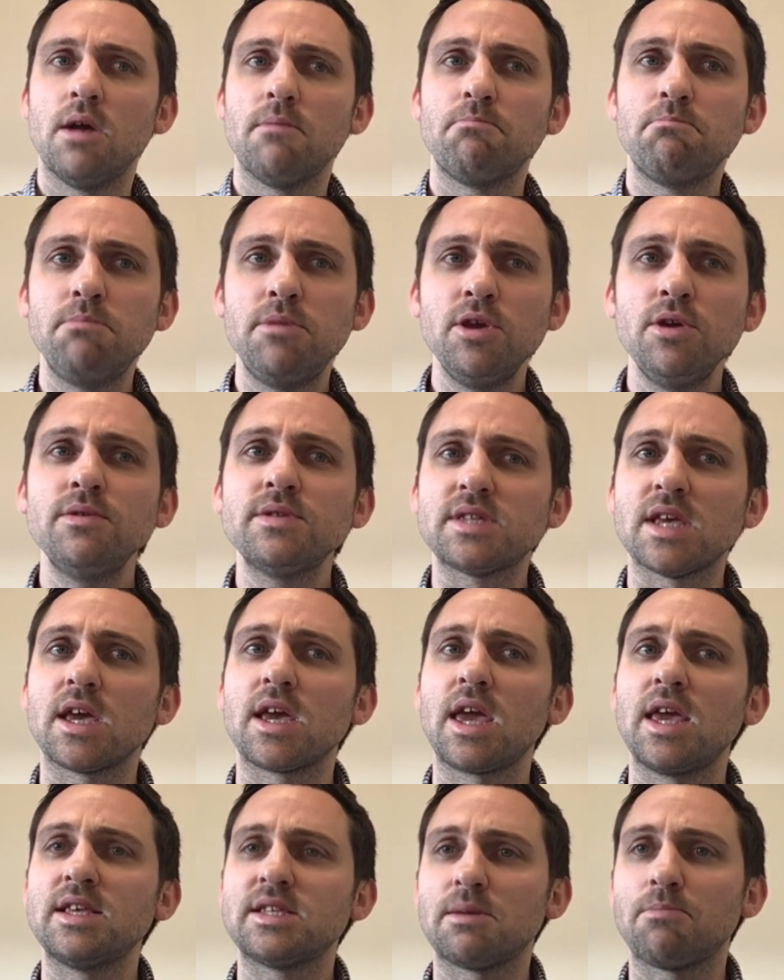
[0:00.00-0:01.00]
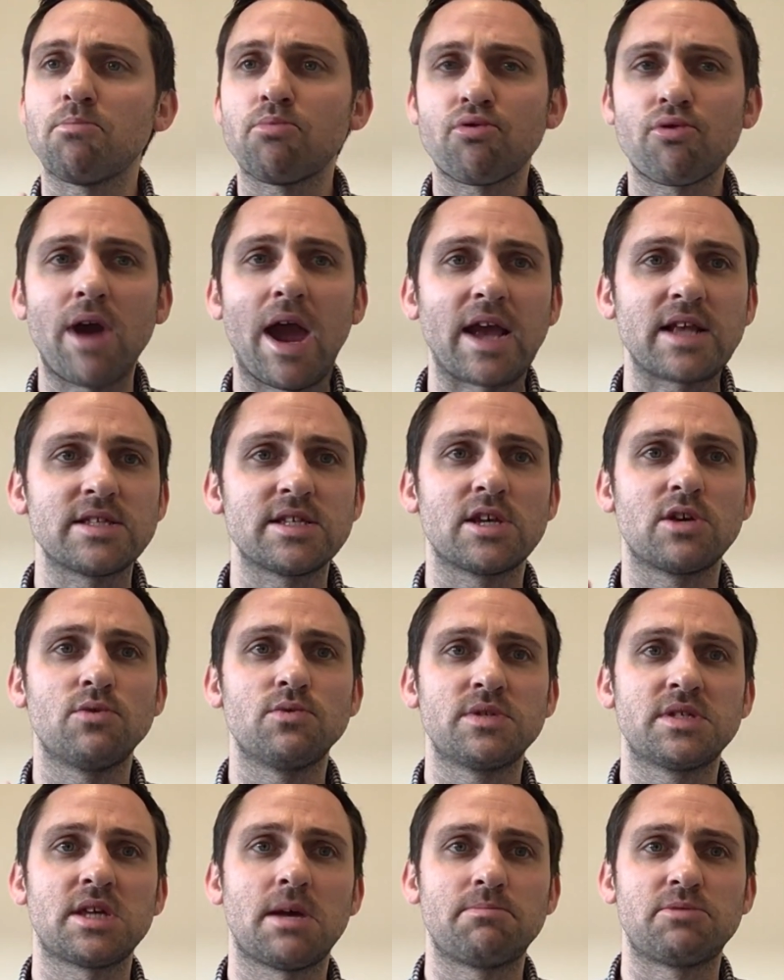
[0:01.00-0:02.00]
music is a practical
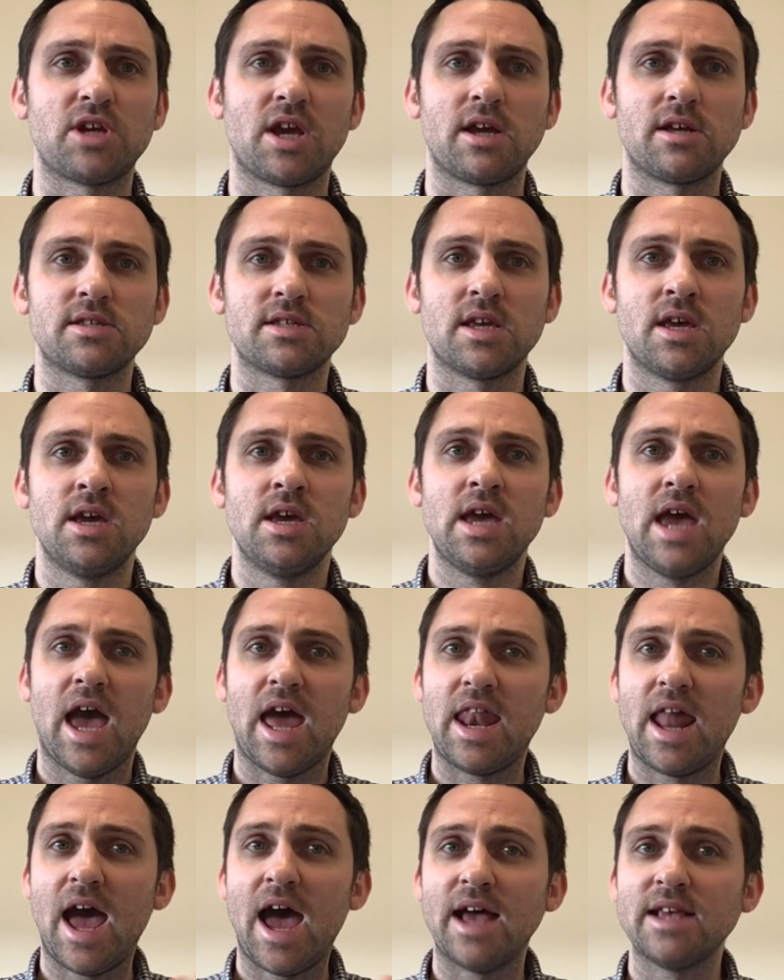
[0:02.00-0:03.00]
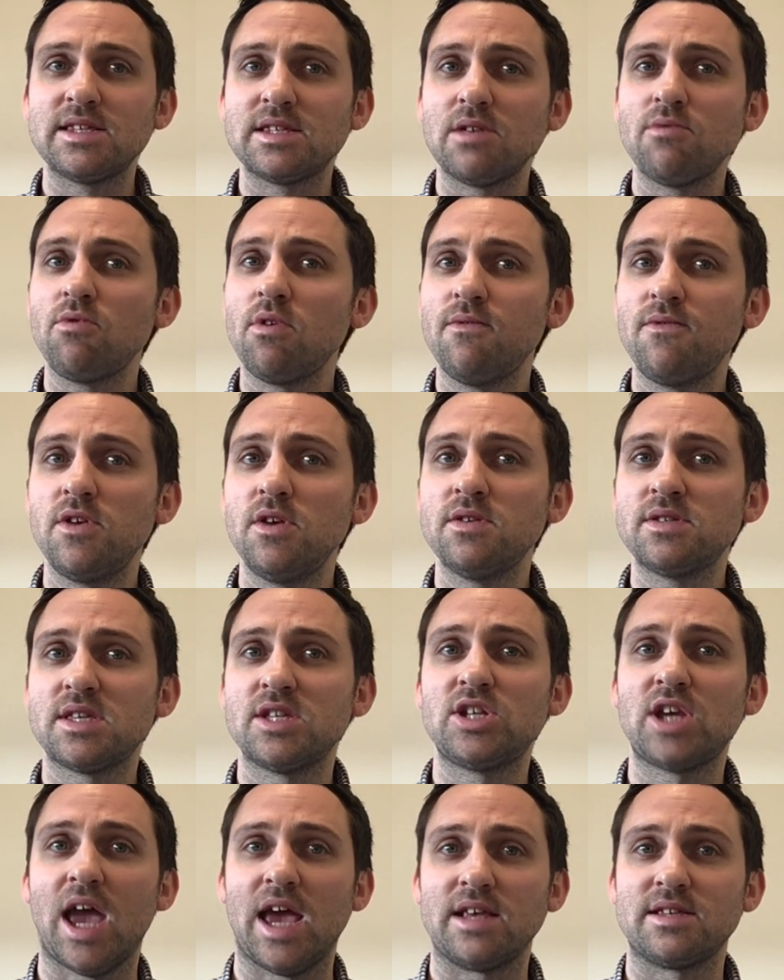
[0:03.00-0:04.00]
subject, and as the review
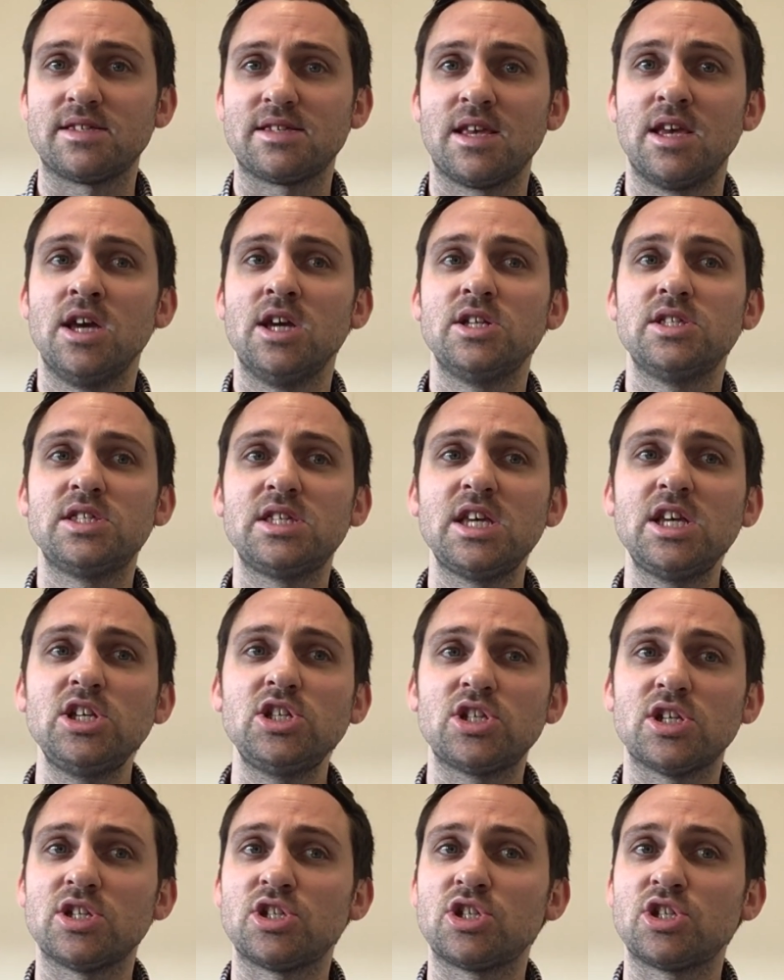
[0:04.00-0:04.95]
suggests, teachers